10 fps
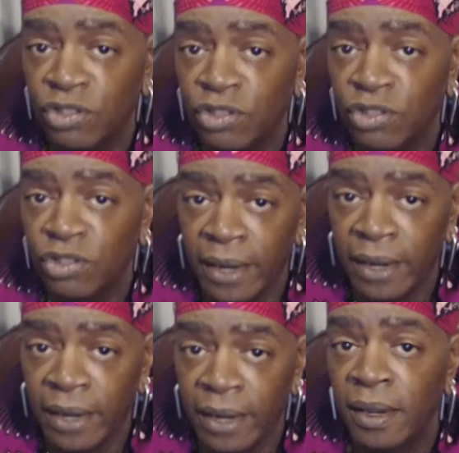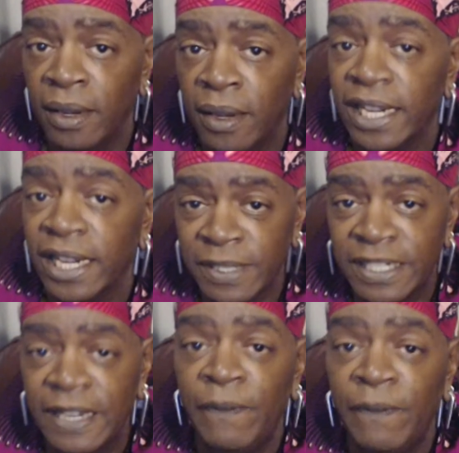training, a
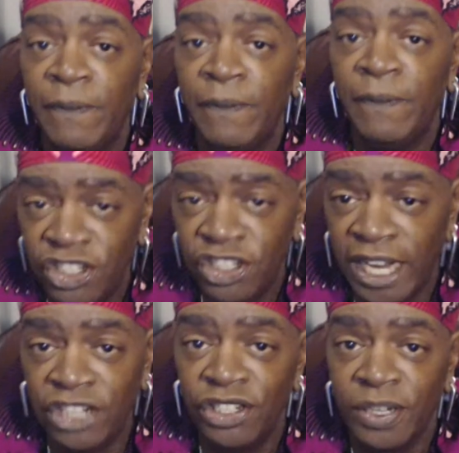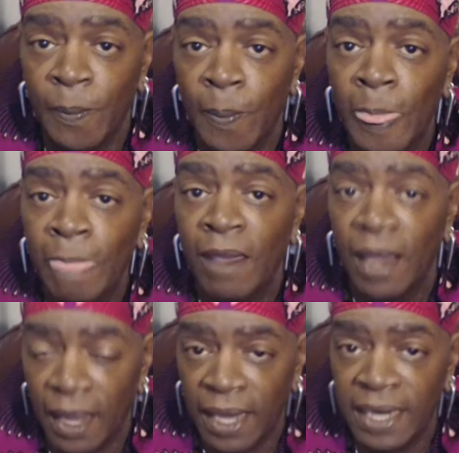specific initiation,
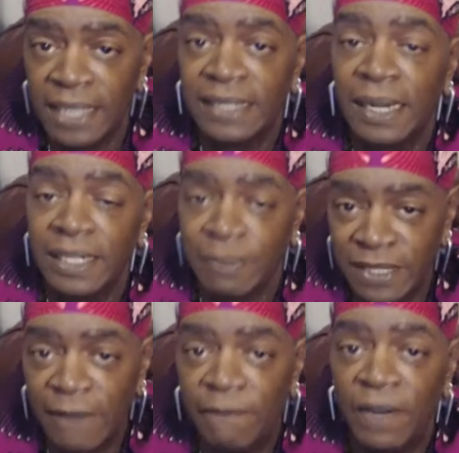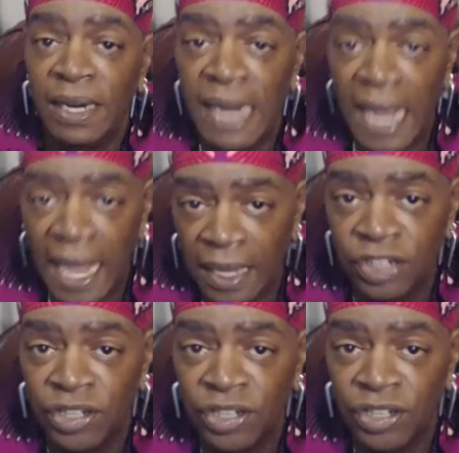a specific
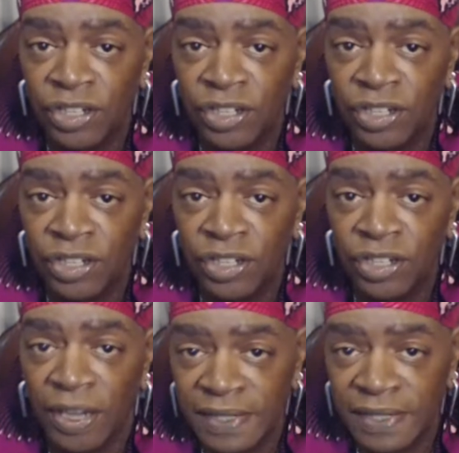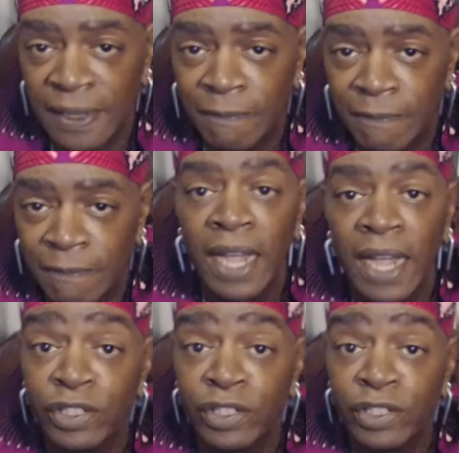knowledge of something. And so you
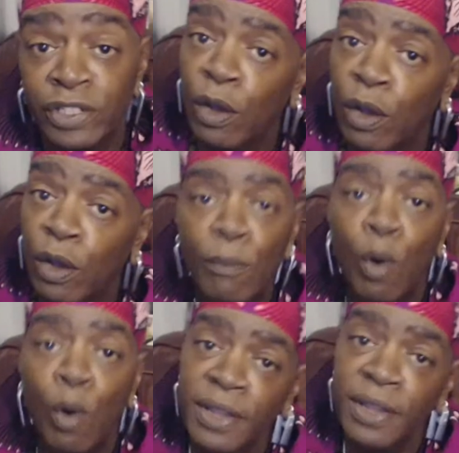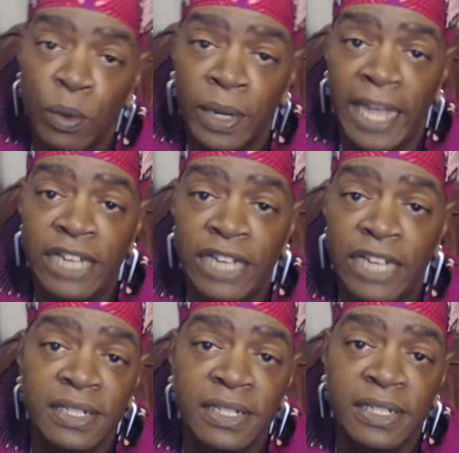might go to more than one
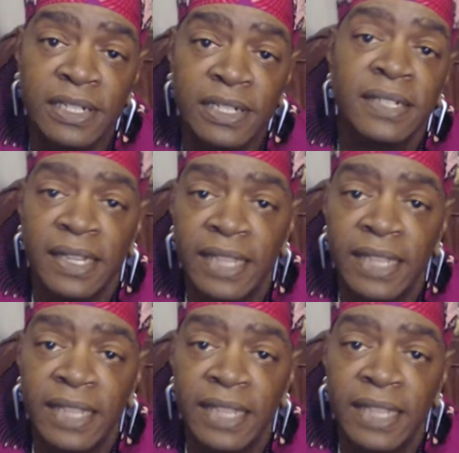locations